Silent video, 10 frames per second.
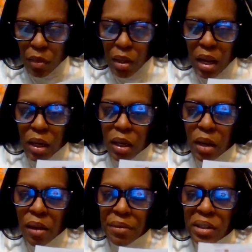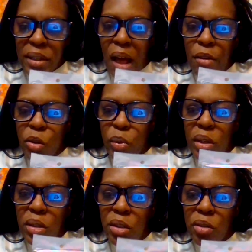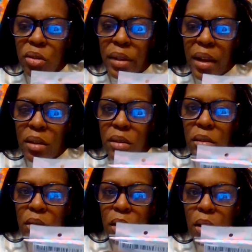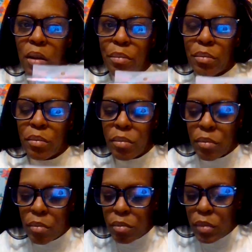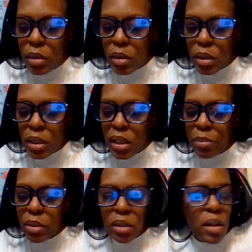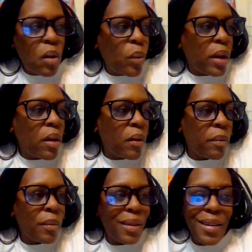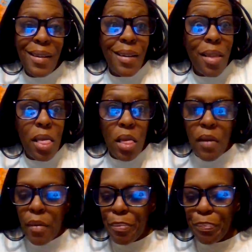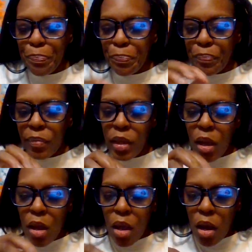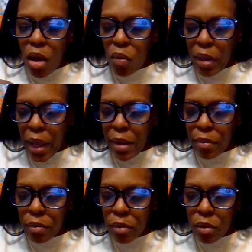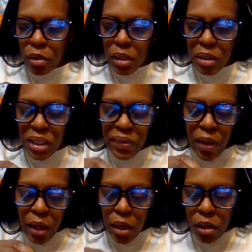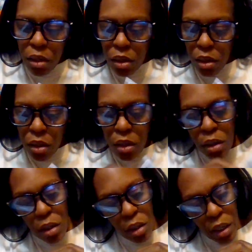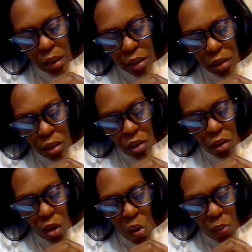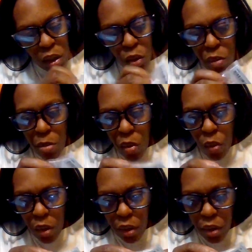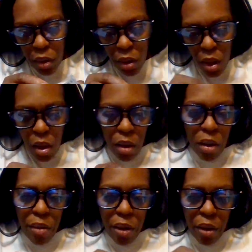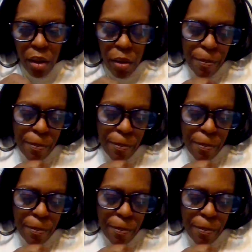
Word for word: I love these Dollar Tree scissors. They um, snip so well love them. Okay, let's see if I can get this a little open a little more. Oh, there we go.